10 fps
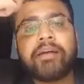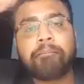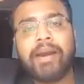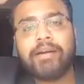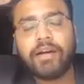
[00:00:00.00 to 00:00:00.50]

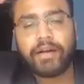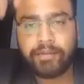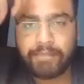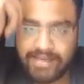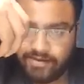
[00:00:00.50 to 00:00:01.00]
marital rape
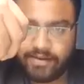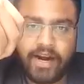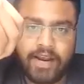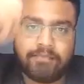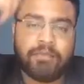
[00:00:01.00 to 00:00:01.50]
as a
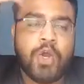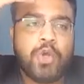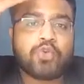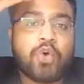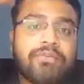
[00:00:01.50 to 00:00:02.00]
crime.
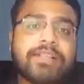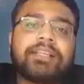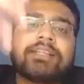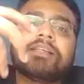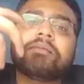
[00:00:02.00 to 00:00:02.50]
So
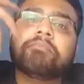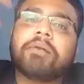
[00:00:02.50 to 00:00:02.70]
obviously,